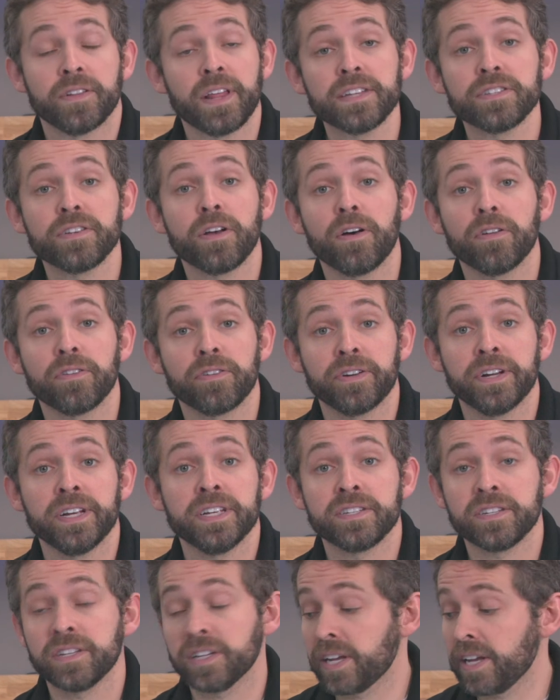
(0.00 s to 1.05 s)
that's all there
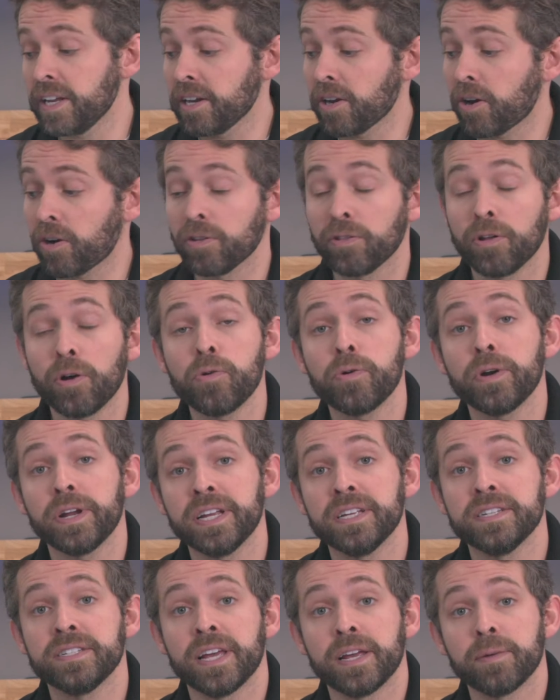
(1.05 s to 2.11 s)
is to getting our lower
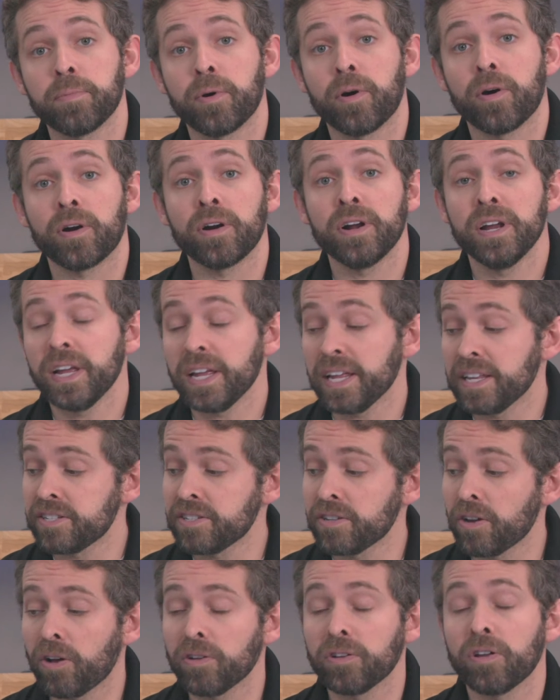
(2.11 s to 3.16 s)
intake bar
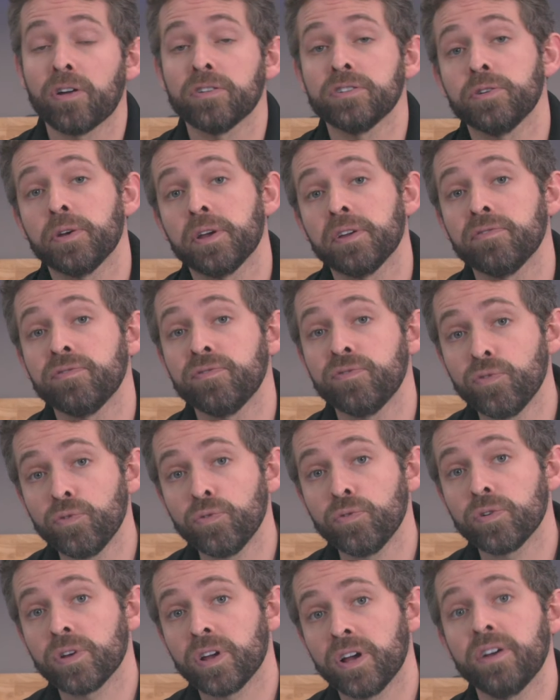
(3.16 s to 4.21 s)
installed onto a
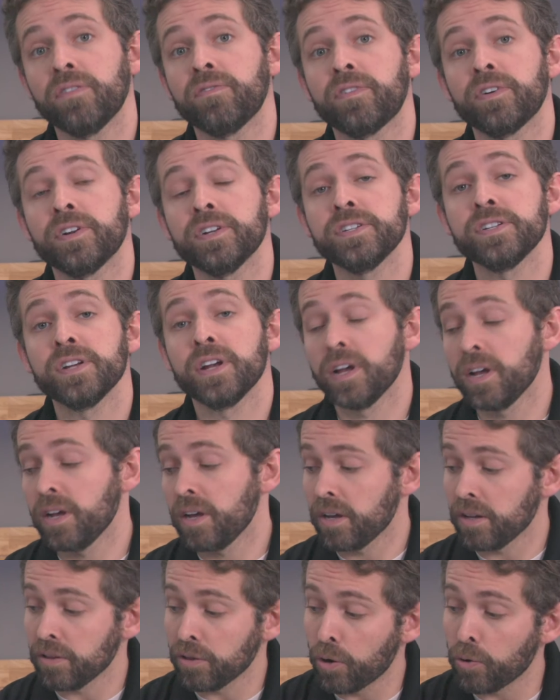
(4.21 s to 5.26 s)
full coverage
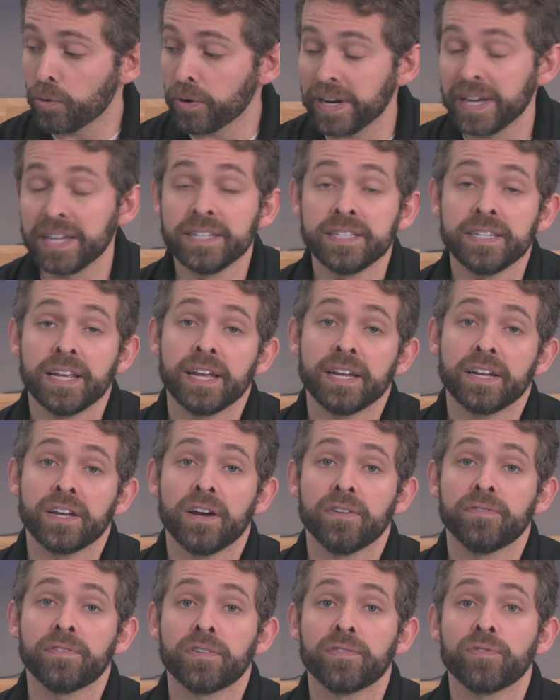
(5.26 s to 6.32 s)
lower intake
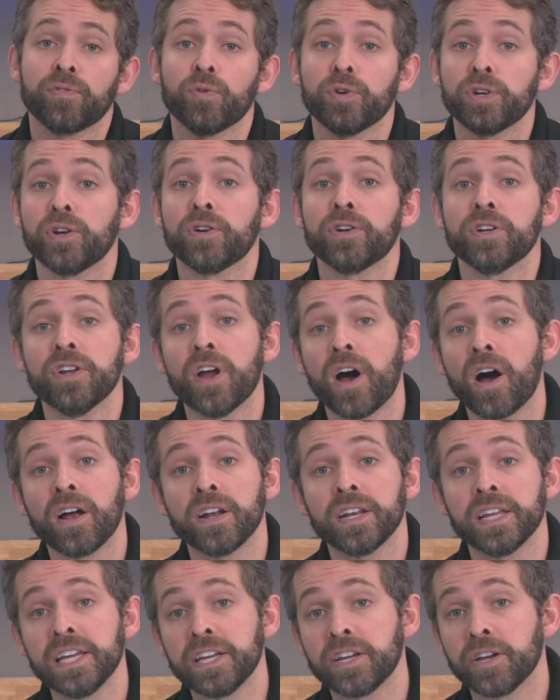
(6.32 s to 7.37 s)
cover for your
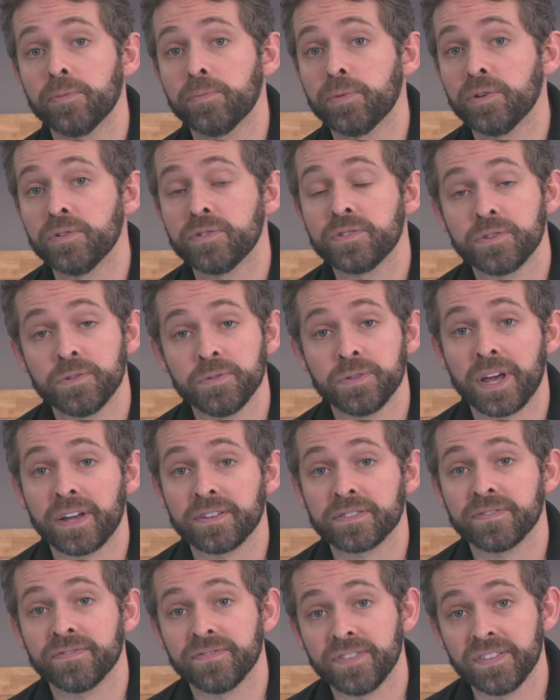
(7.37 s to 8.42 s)
non-EcoBoost
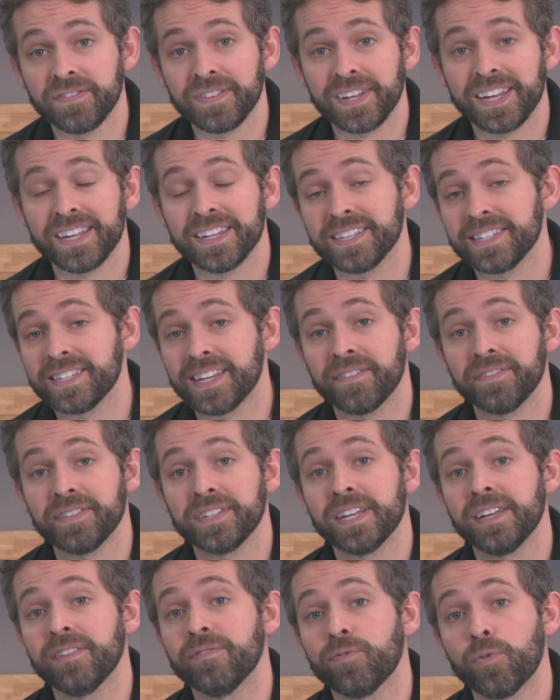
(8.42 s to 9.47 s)
2015 to
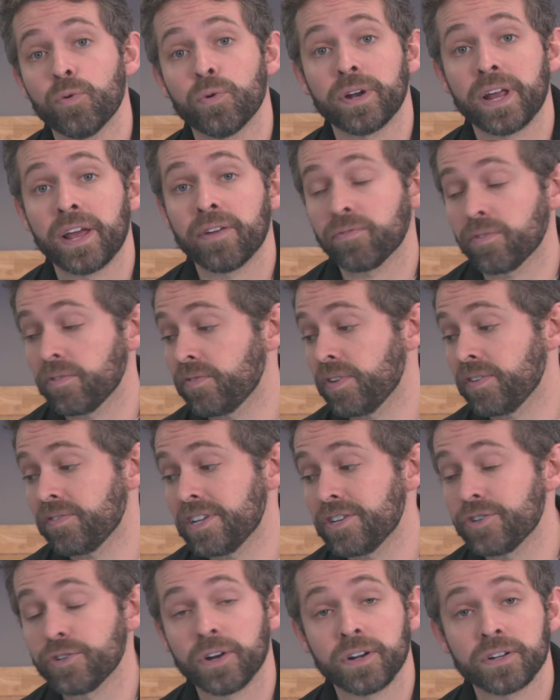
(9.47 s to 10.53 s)
17 Ford F-150
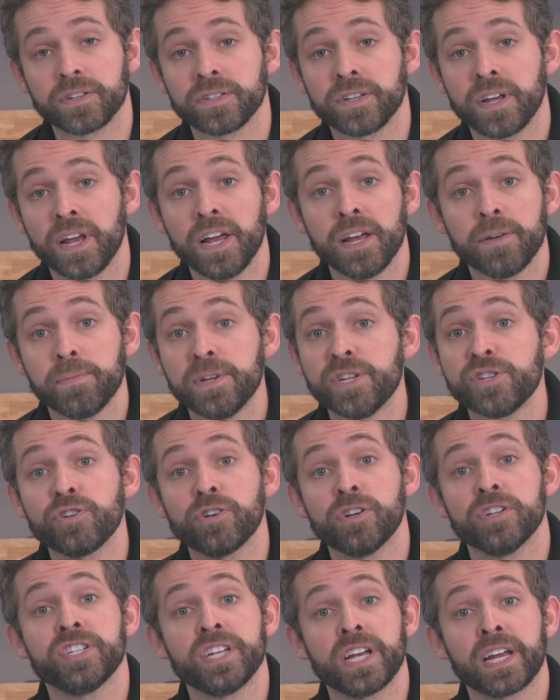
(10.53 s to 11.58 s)
trucks. Be sure
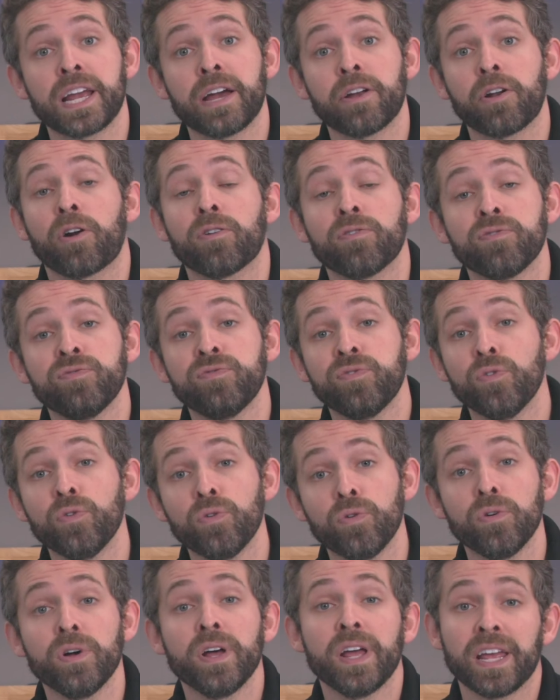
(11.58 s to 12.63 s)
to check out our
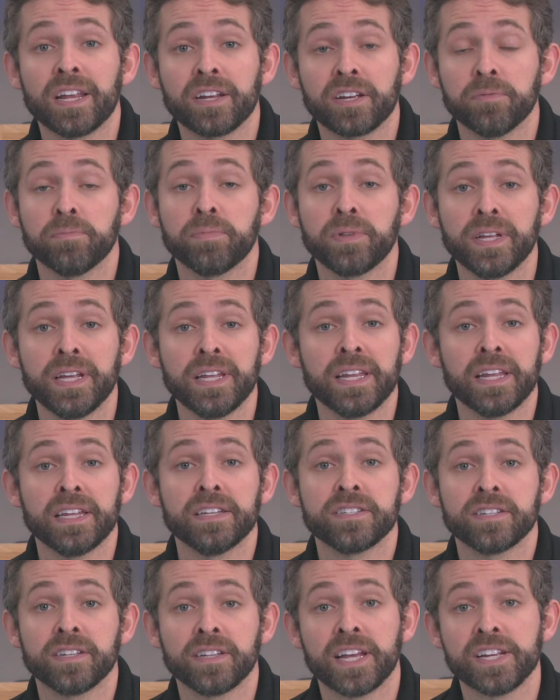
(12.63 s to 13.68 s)
full and complete
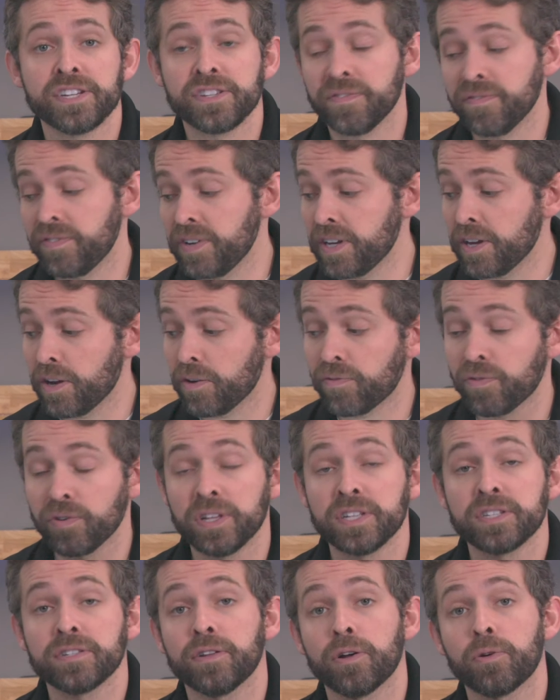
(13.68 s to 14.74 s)
installation video for
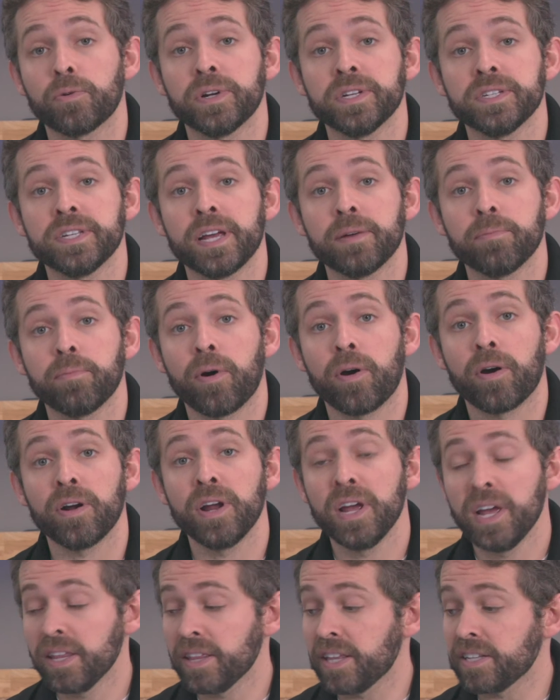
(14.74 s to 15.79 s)
this lower intake bar
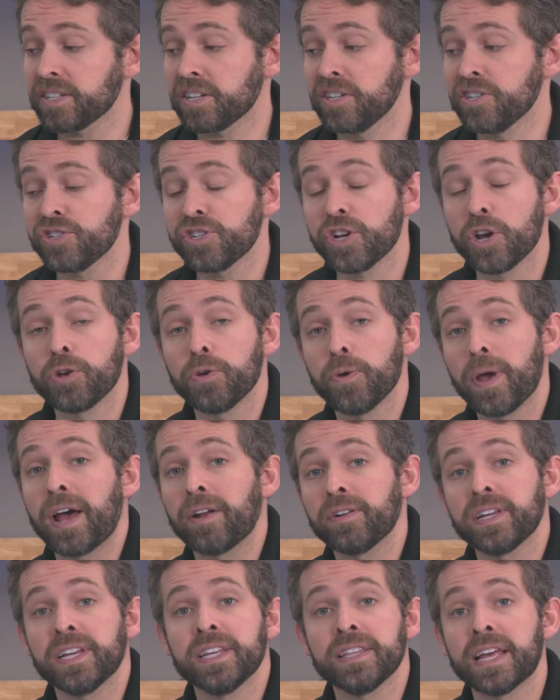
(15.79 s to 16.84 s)
that's going to show you how
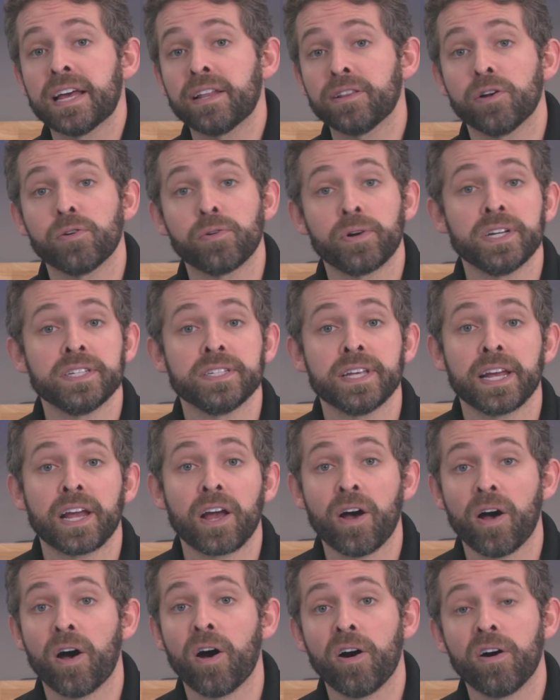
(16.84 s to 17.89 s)
to get that lower intake
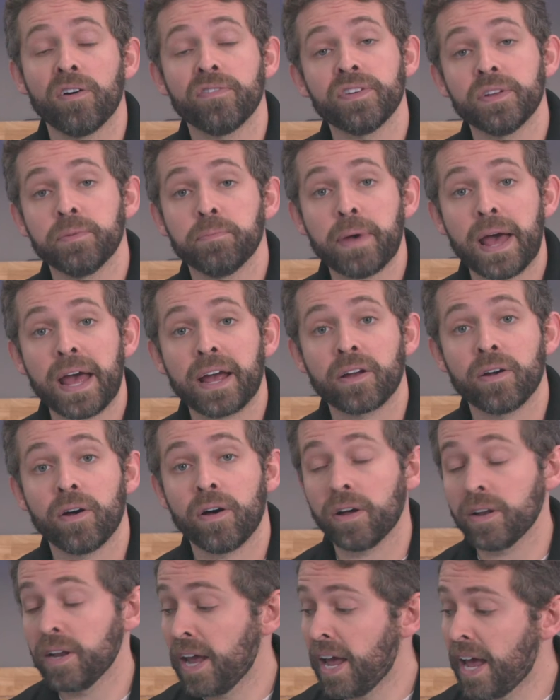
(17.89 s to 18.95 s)
off and back
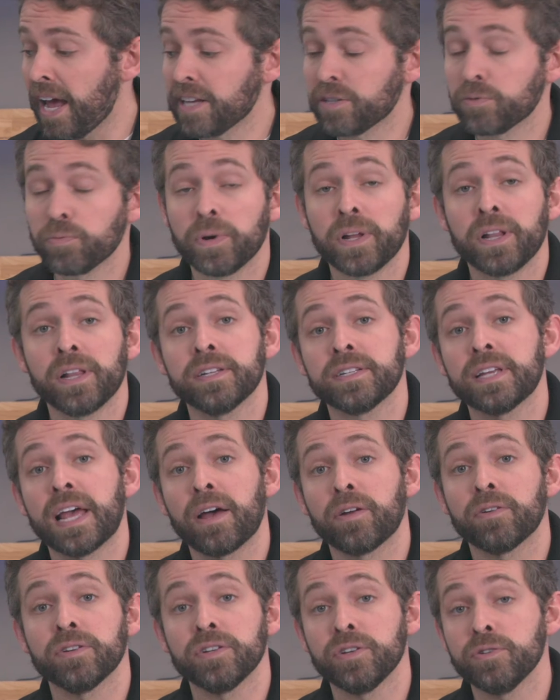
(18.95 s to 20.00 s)
on, as well as
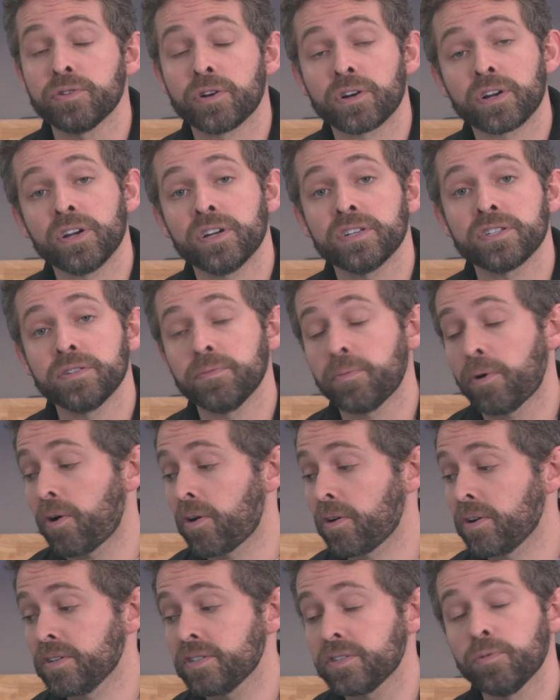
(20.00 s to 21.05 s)
how to use our custom
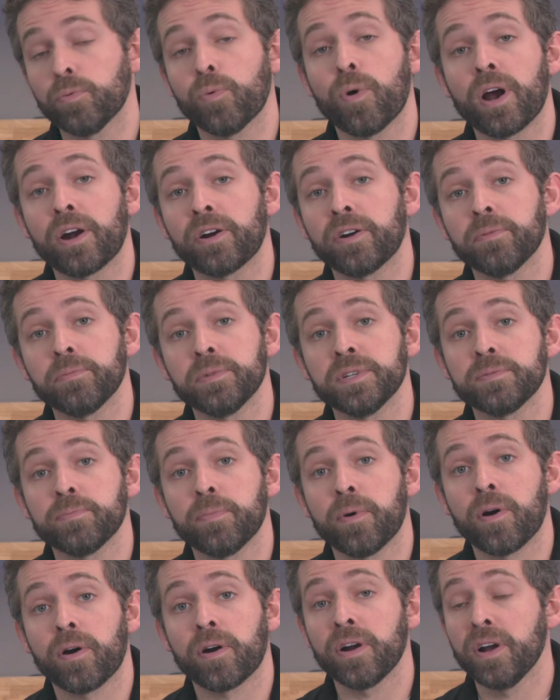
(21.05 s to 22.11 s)
harness to wire up this
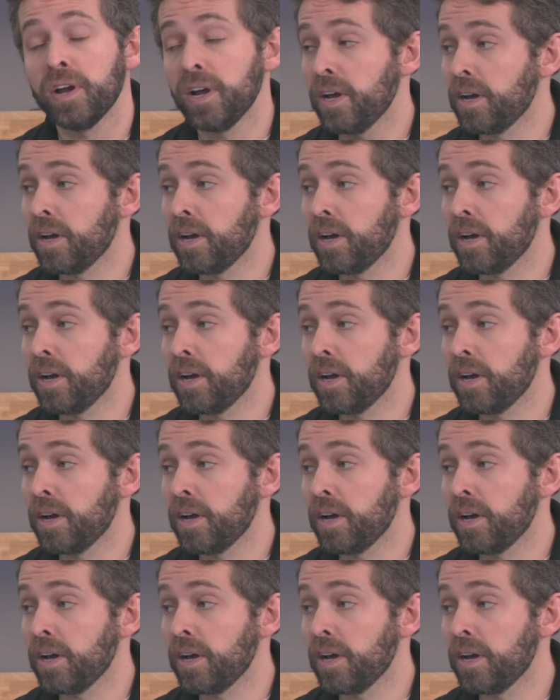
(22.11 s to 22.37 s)
bar